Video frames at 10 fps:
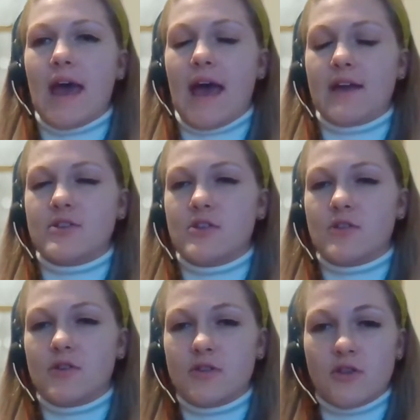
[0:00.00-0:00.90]
and you
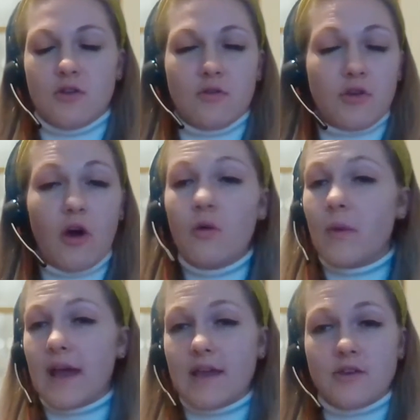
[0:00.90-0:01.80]
can do the whole
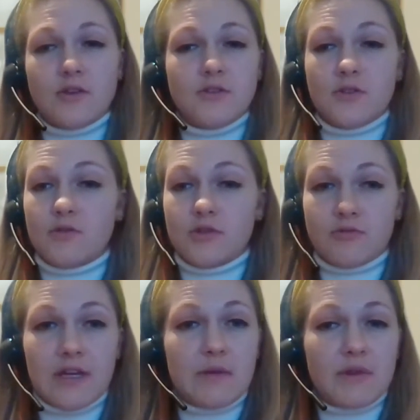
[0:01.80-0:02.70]
way. You can do your
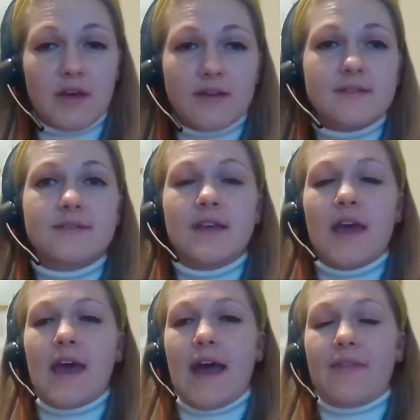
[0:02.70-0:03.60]
degree with us,
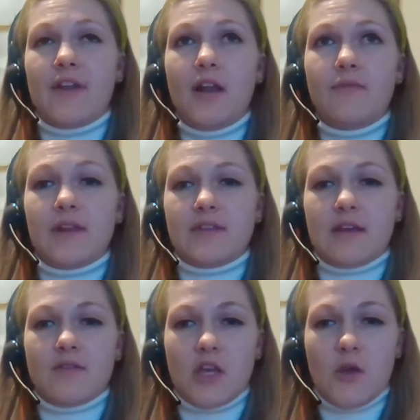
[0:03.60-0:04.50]
and the lovely
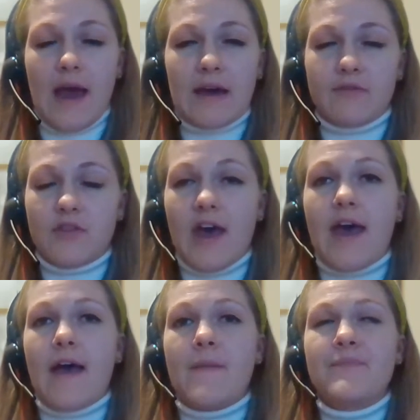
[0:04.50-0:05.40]
thing that you have
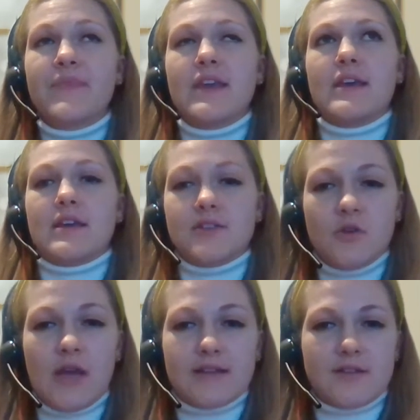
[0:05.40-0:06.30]
there is
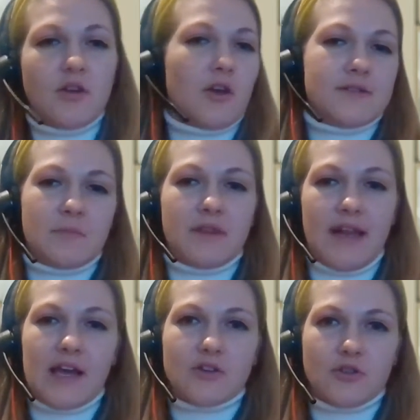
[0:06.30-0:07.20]
you get to know some of the
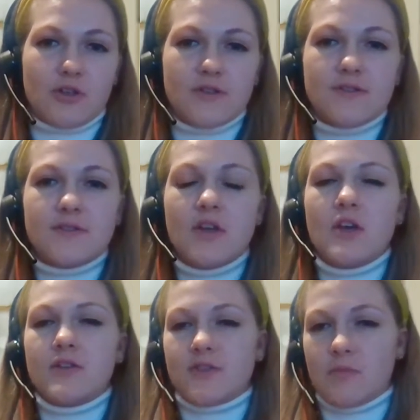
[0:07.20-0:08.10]
lecturers.
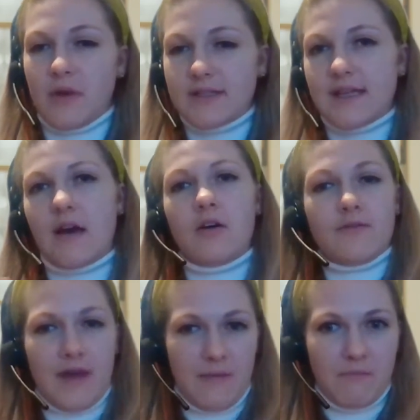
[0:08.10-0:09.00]
So
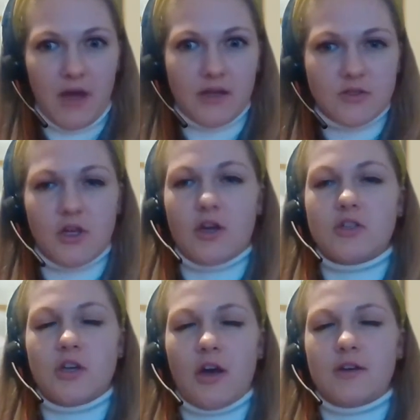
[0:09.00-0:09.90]
myself and Mike
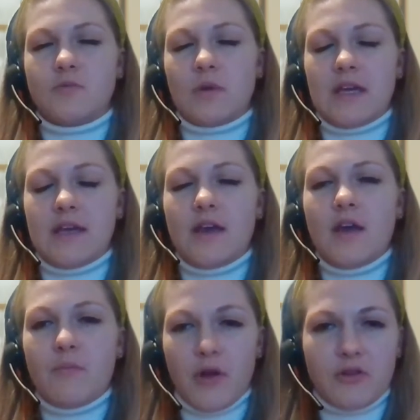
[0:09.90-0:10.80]
Churchyard, we
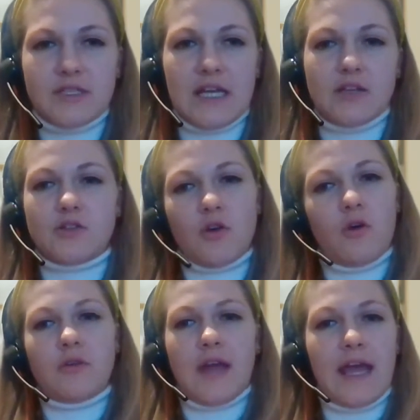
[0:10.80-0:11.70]
both teach
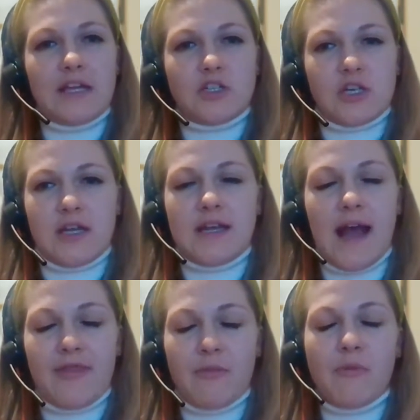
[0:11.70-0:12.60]
on HE
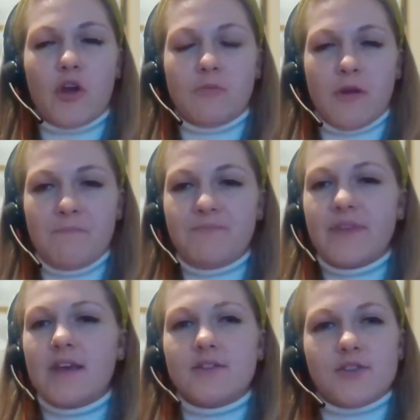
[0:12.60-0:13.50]
at the moment.
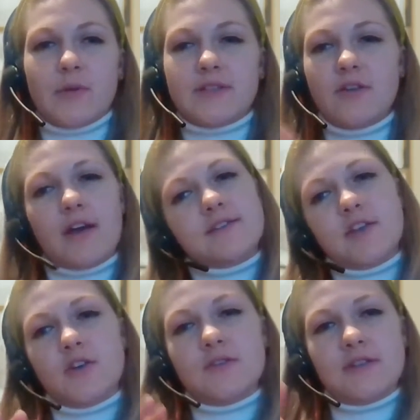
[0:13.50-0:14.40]
So it's nice
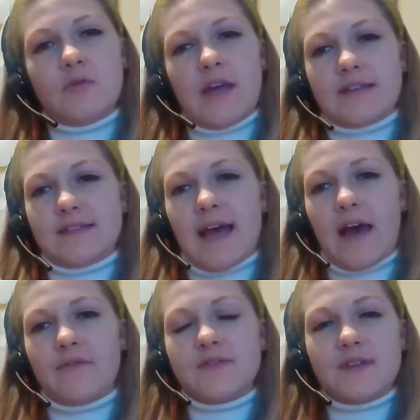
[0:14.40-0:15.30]
that you still get to
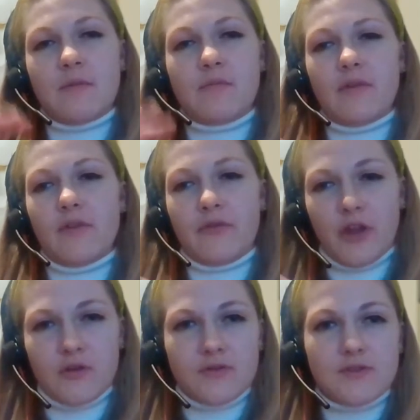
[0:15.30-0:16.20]
have some of
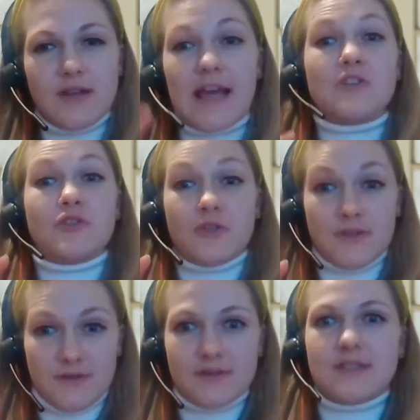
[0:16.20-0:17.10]
those
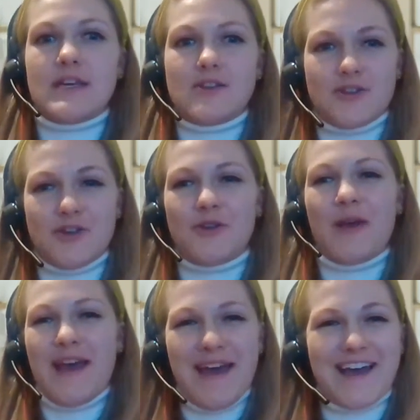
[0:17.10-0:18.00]
lecturers teach you
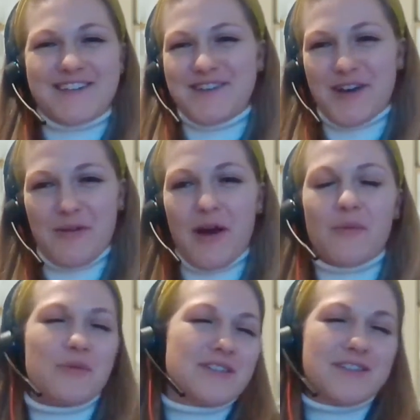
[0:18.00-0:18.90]
as you go
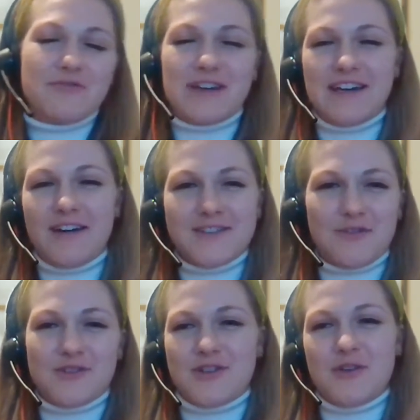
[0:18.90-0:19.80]
up, which is a really nice
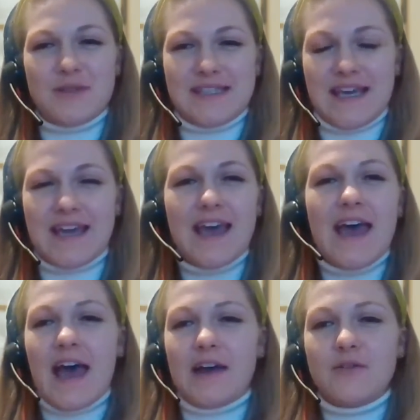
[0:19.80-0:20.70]
continuity.
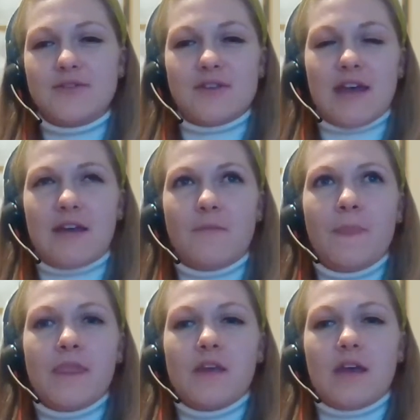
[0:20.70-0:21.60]
And also then
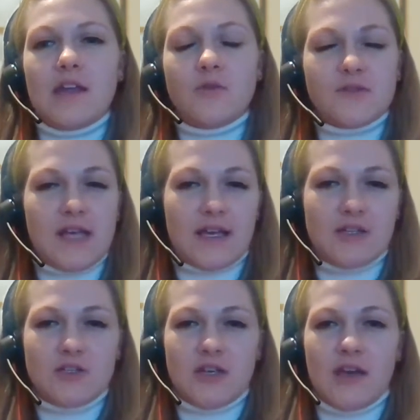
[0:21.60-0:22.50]
in your
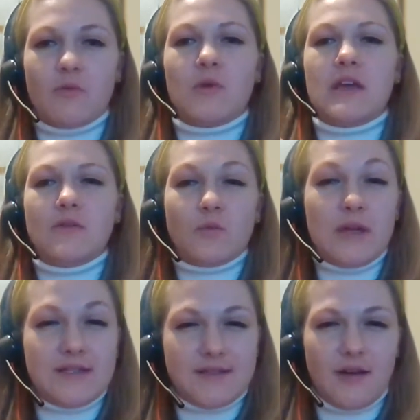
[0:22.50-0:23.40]
second year, we
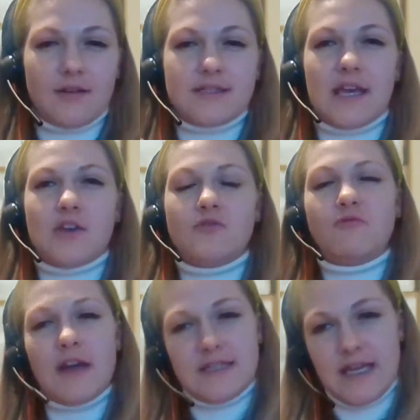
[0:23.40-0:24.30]
start to get you
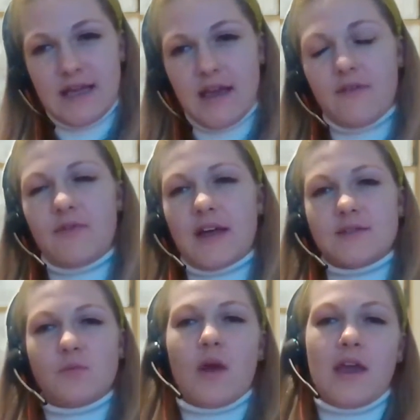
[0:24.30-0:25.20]
ready if
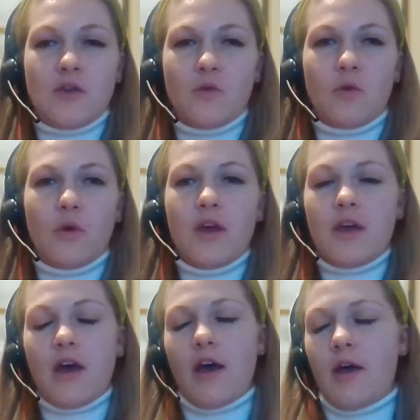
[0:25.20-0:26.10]
that's where you're
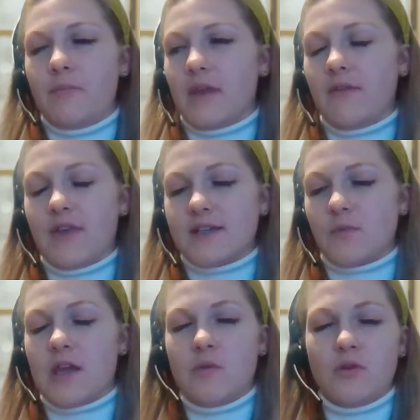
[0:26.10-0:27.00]
if
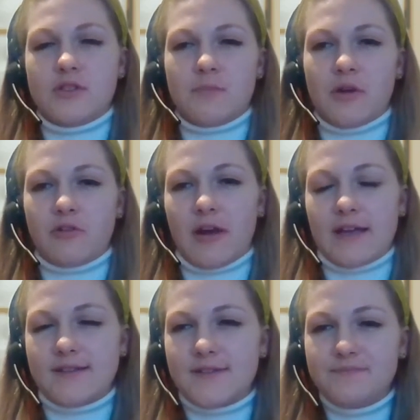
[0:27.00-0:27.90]
you want to
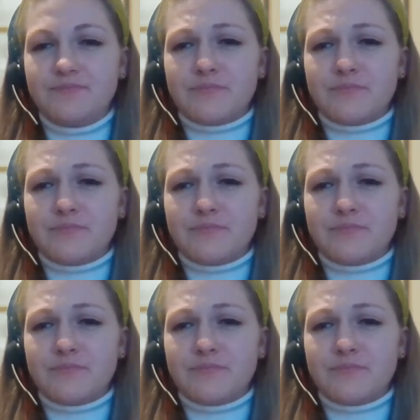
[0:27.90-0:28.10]
progress.